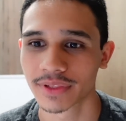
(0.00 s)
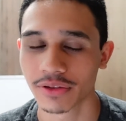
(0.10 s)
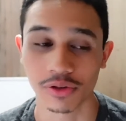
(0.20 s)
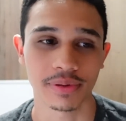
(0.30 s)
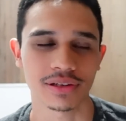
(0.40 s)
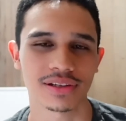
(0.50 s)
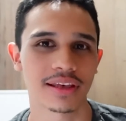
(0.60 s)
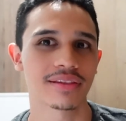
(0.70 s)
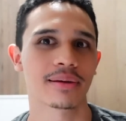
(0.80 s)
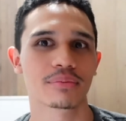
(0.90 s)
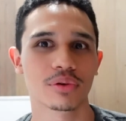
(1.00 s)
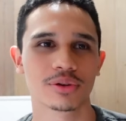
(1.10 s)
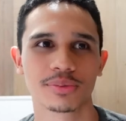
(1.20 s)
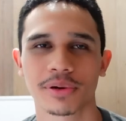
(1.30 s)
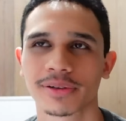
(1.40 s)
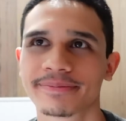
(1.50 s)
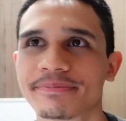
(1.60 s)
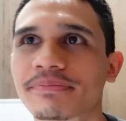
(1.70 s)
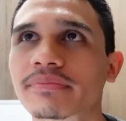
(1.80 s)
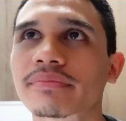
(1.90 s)
So especially that bridge part
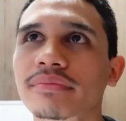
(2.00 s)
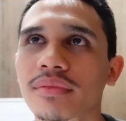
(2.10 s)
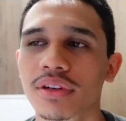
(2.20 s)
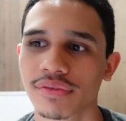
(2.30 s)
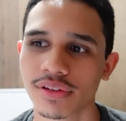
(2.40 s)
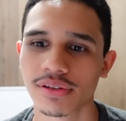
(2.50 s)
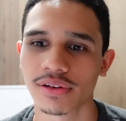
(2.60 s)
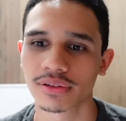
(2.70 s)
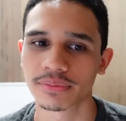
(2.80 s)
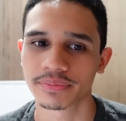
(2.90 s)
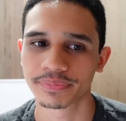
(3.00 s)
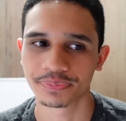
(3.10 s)
of the song,